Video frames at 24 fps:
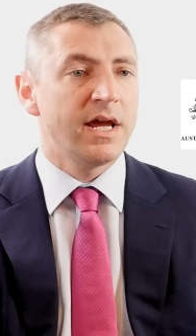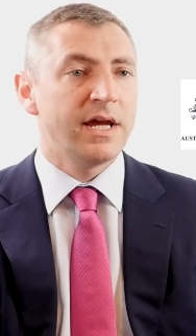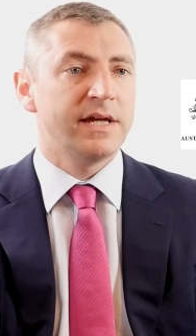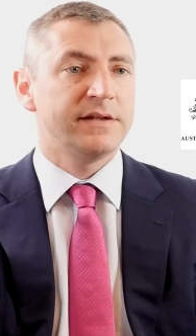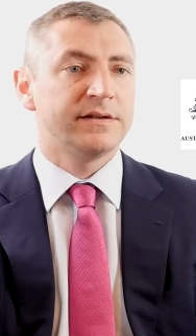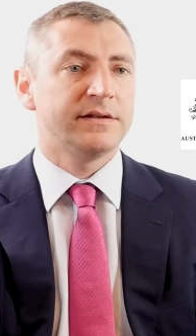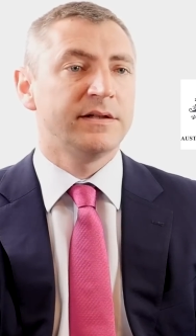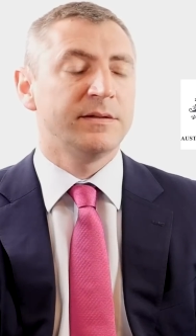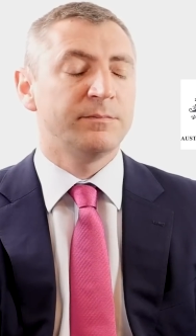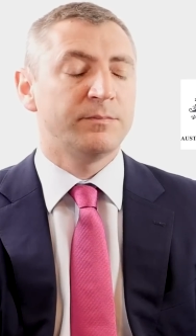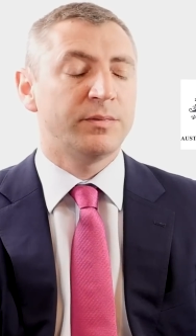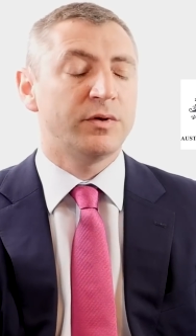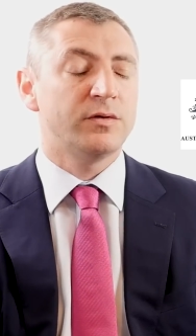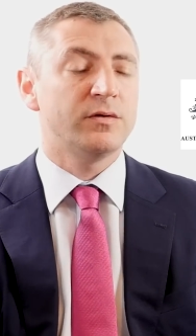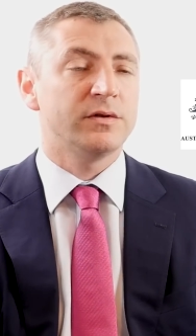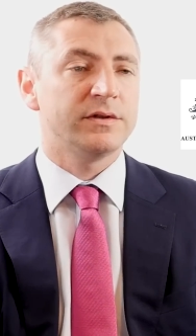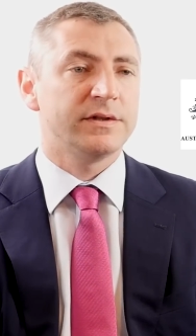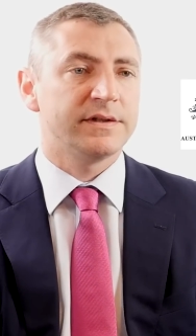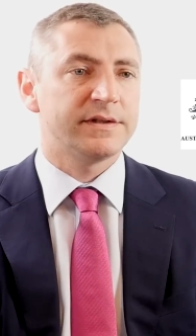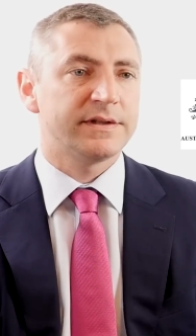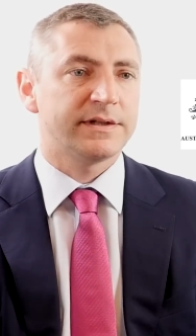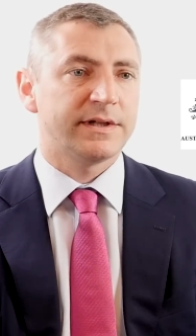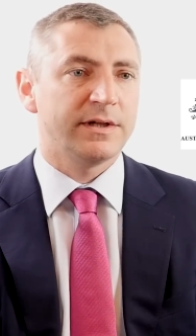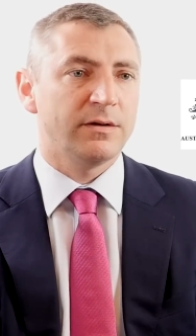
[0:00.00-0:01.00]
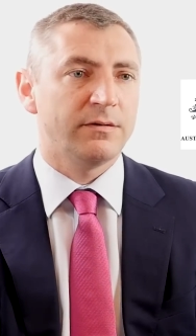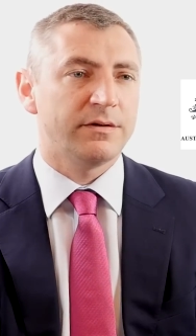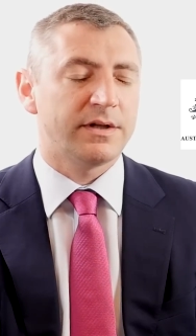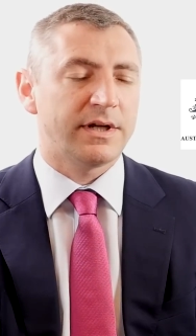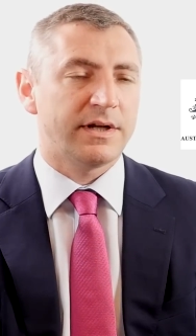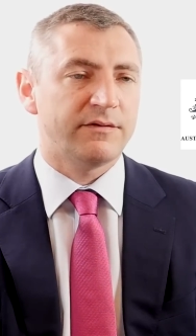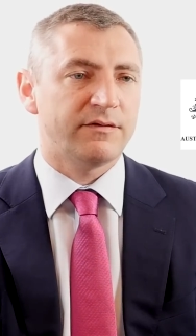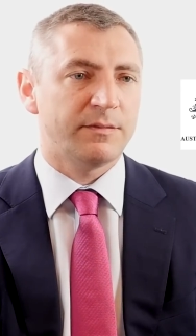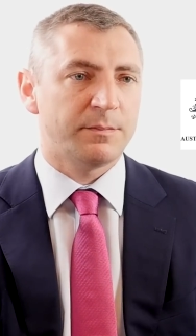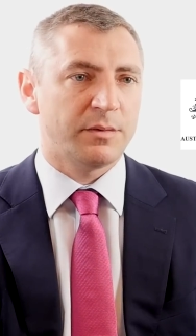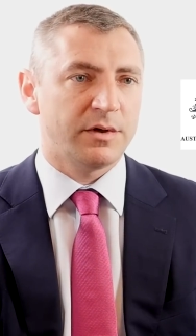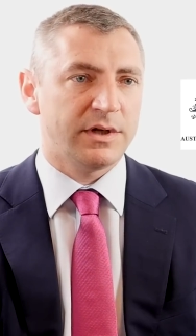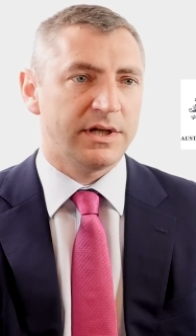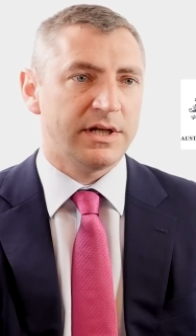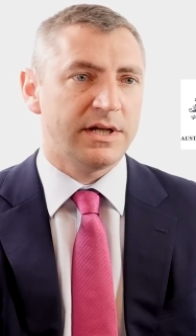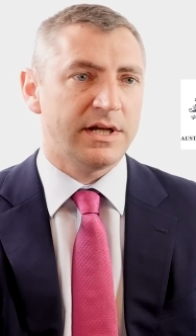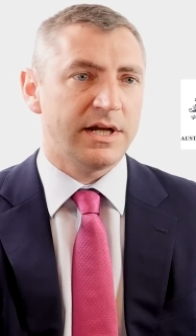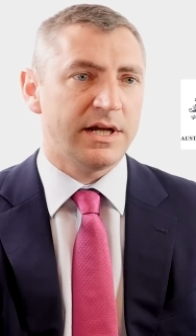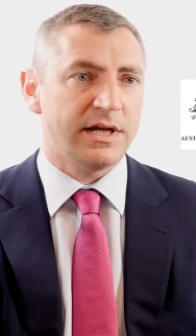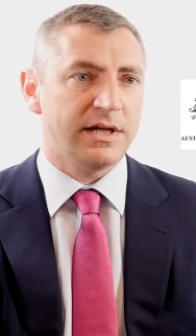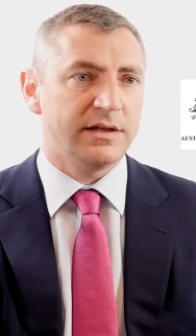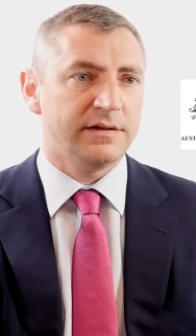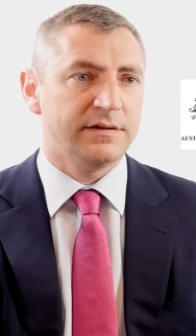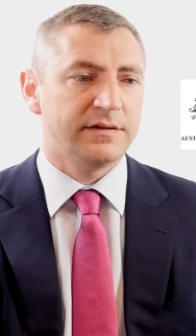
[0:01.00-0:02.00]
is an important skill that everybody
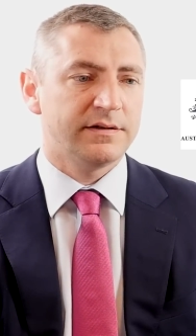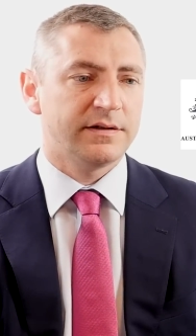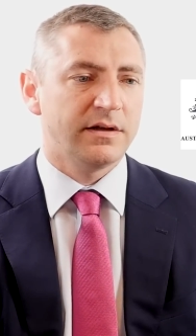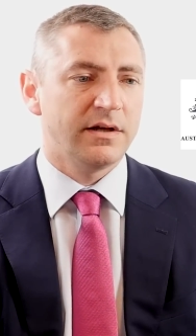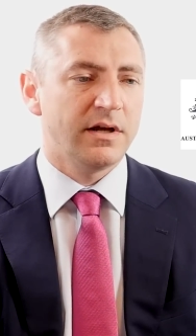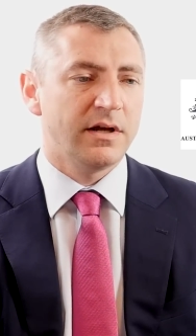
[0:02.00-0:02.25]
needs.